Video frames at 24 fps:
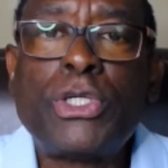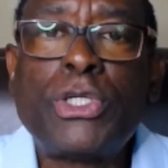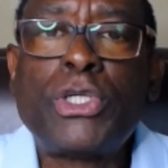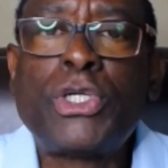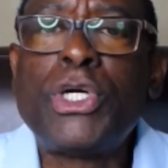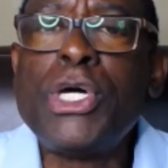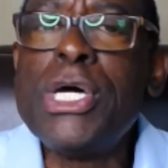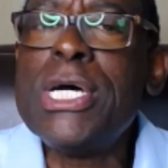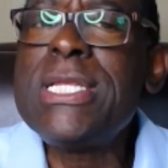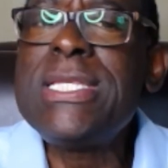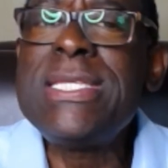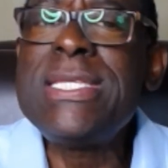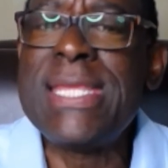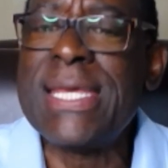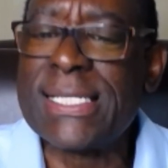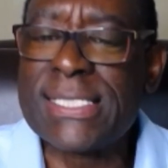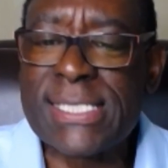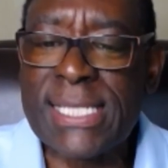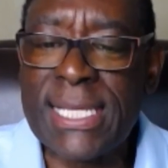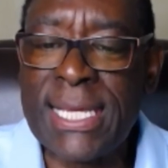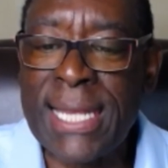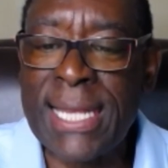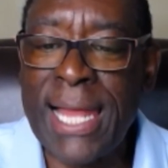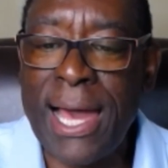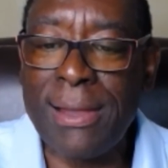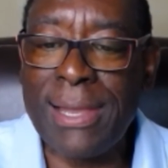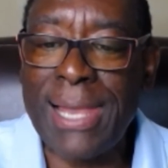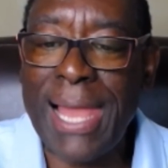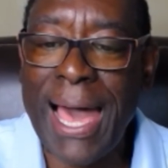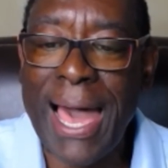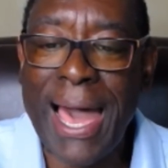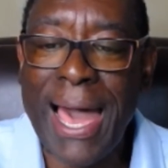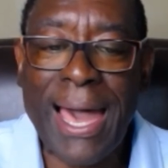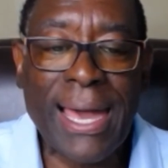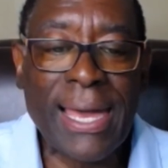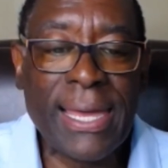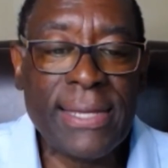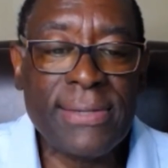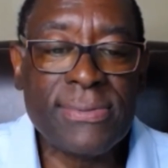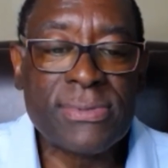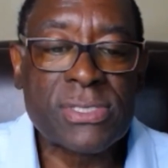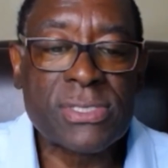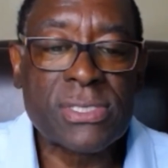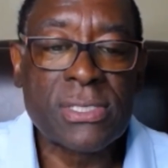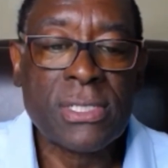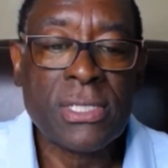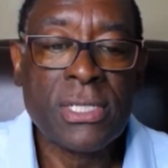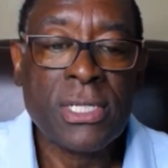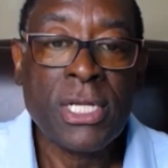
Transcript: goodness in our lives,